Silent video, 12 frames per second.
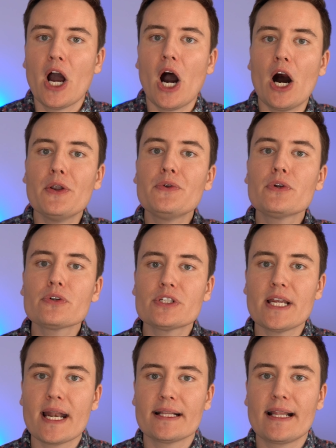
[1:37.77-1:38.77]

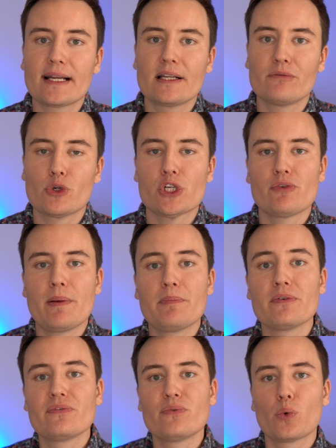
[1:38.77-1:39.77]
Understanding that conversion rate
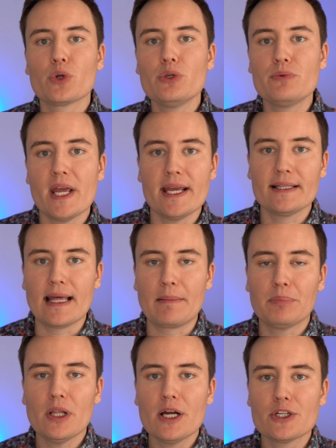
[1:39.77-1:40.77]
before you take that
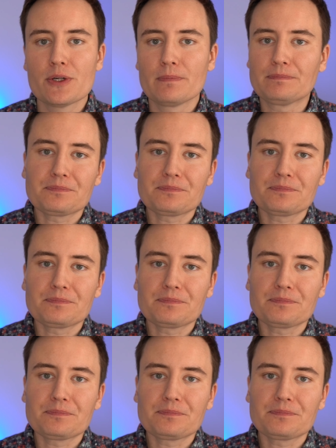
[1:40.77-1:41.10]
plunge,